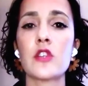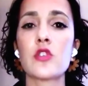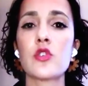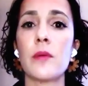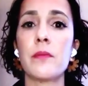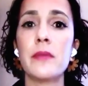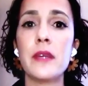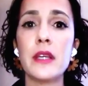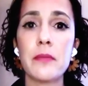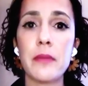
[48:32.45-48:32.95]
So
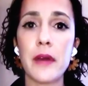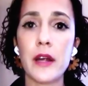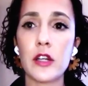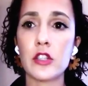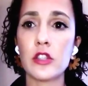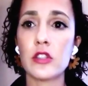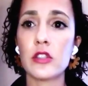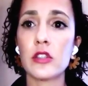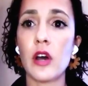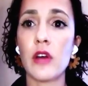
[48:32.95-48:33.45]
a big
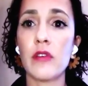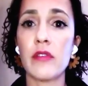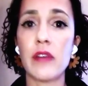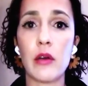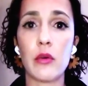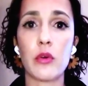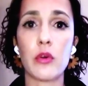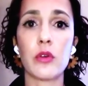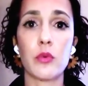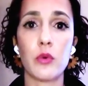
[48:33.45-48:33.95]
part of
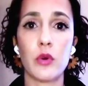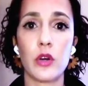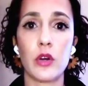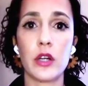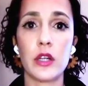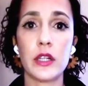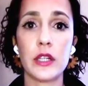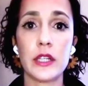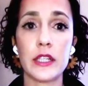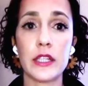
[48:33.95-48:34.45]
our
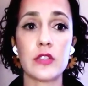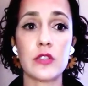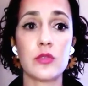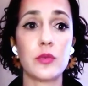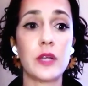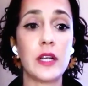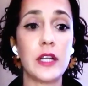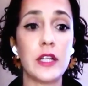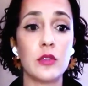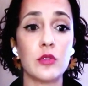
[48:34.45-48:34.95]
work is
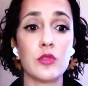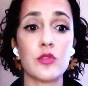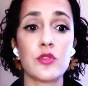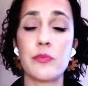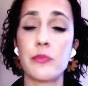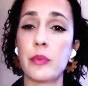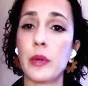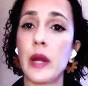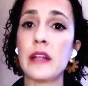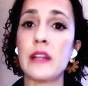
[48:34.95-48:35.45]
really to
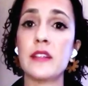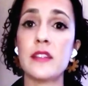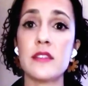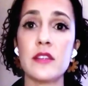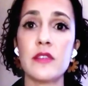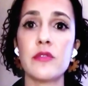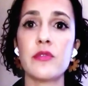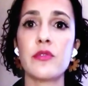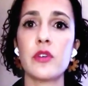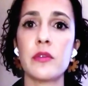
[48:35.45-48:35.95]
spread this
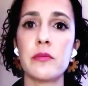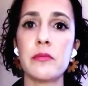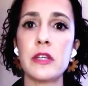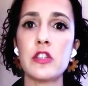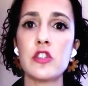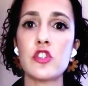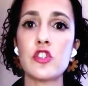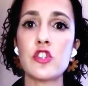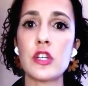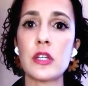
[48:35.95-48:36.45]

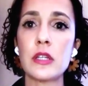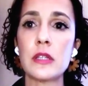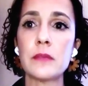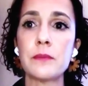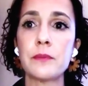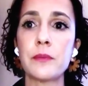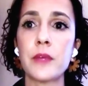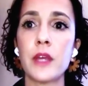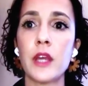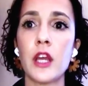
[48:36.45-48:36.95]
information
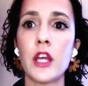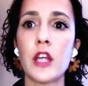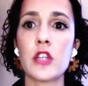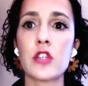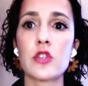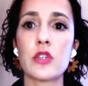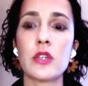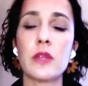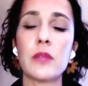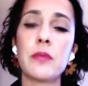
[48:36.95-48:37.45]

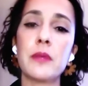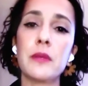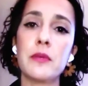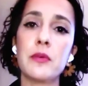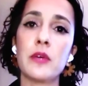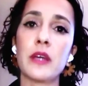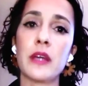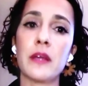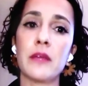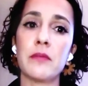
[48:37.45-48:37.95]
so that
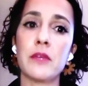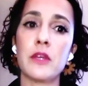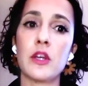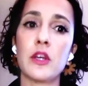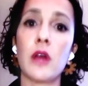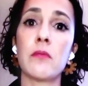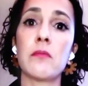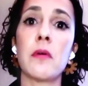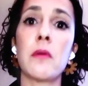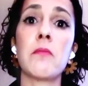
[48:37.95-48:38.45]
people can
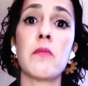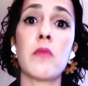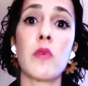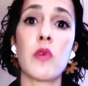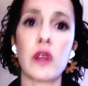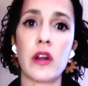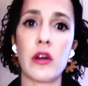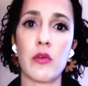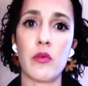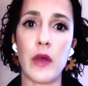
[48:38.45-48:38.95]
become
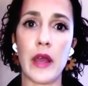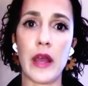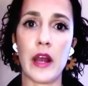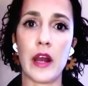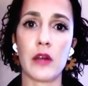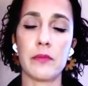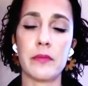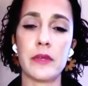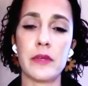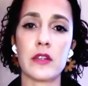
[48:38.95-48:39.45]
more
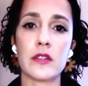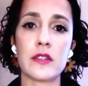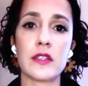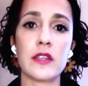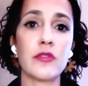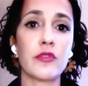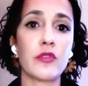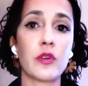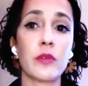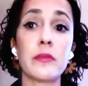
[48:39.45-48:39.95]
aware, because
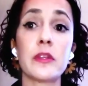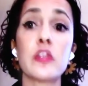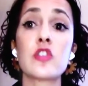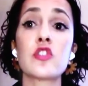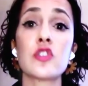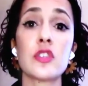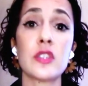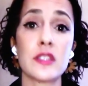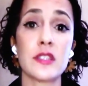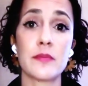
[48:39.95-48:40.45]

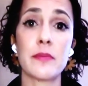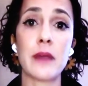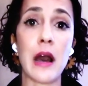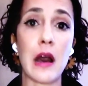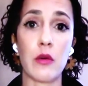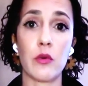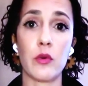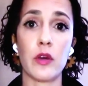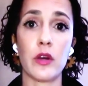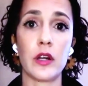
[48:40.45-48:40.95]
information is
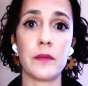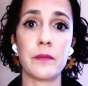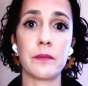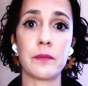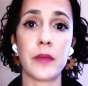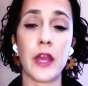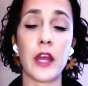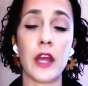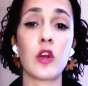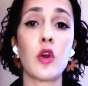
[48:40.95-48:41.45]
power
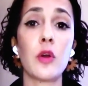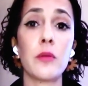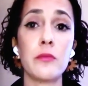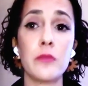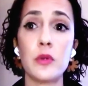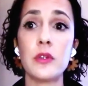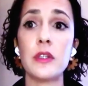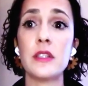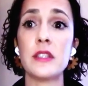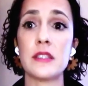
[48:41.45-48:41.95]
and
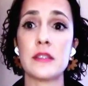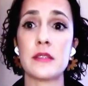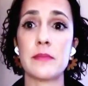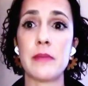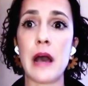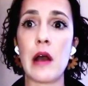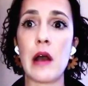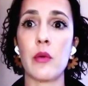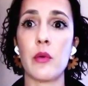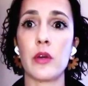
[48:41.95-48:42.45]
community is
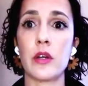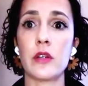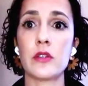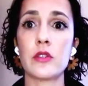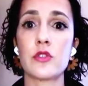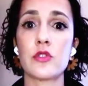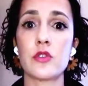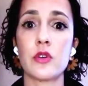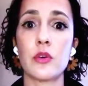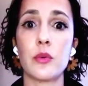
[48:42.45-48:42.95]
power.
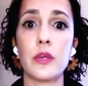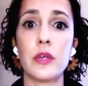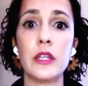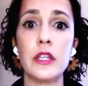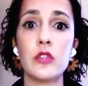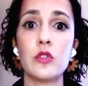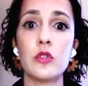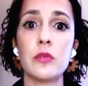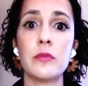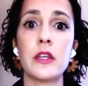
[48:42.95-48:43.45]
So we
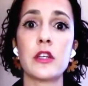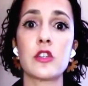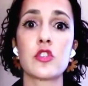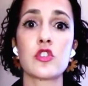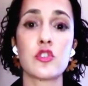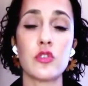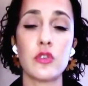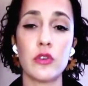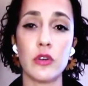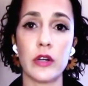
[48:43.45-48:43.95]
need to make
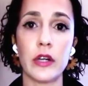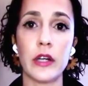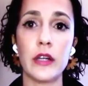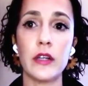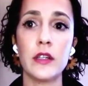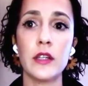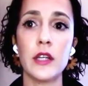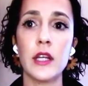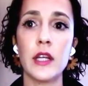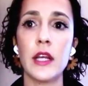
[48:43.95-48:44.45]

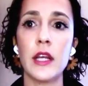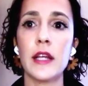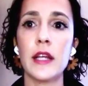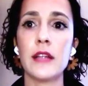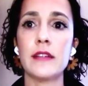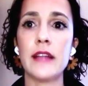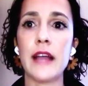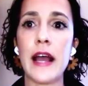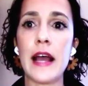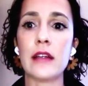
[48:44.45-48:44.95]
sure
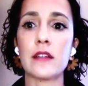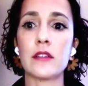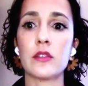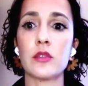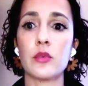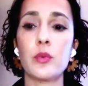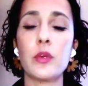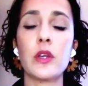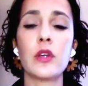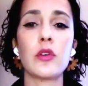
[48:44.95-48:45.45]
that
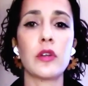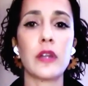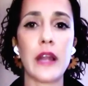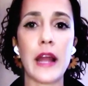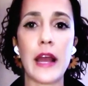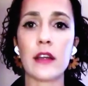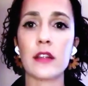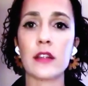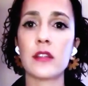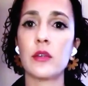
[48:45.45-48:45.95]
we
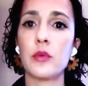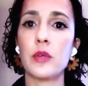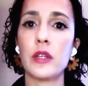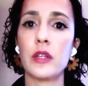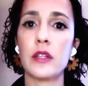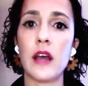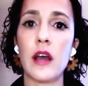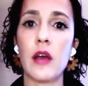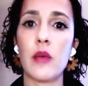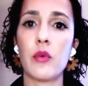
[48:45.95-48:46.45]
connect with
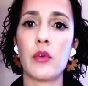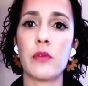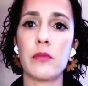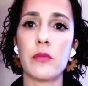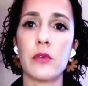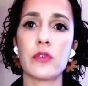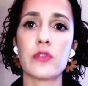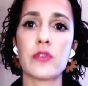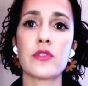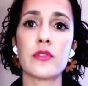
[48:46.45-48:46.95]
our
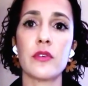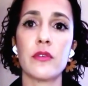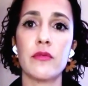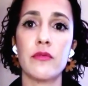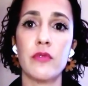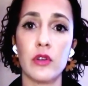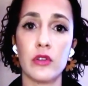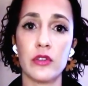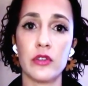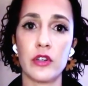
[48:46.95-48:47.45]
most
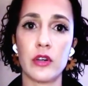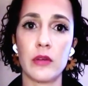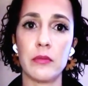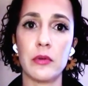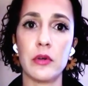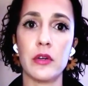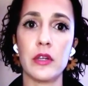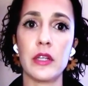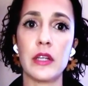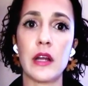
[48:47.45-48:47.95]

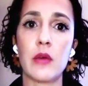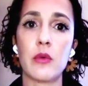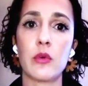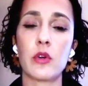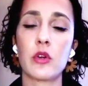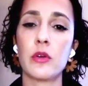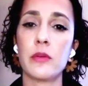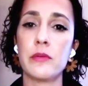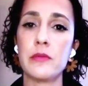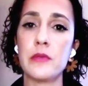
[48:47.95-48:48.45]
vulnerable in our
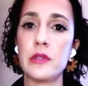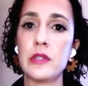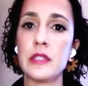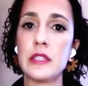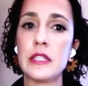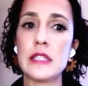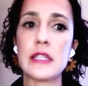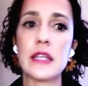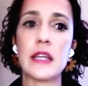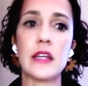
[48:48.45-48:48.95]

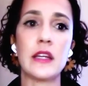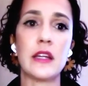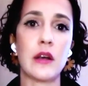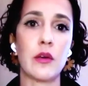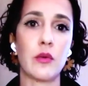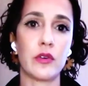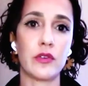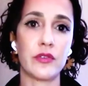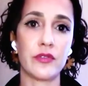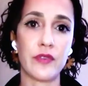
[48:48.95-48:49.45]
communities and in
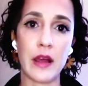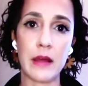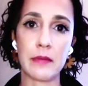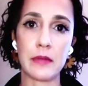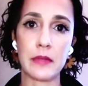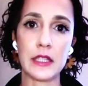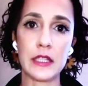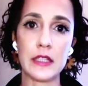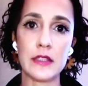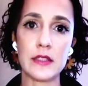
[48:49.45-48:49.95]
our
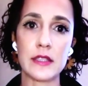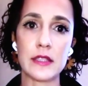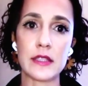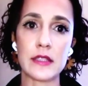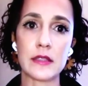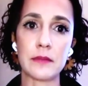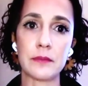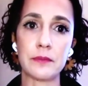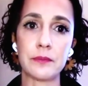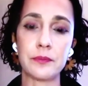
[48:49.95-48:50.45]
families.
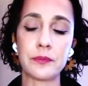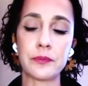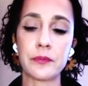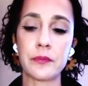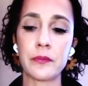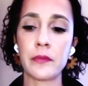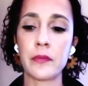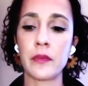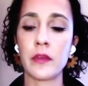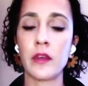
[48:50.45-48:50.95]
Go
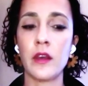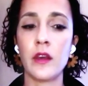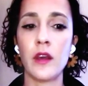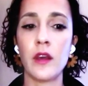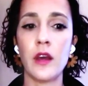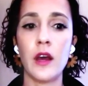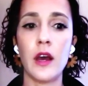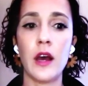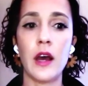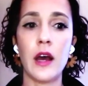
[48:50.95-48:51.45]

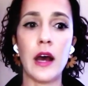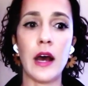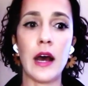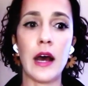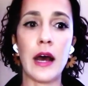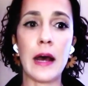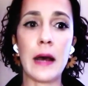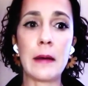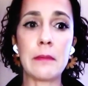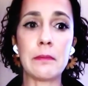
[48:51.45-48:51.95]

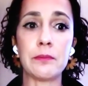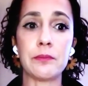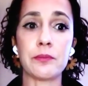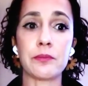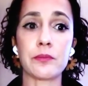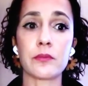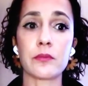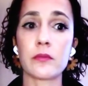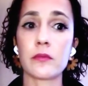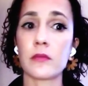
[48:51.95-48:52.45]

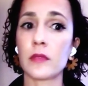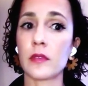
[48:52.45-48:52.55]
ahead.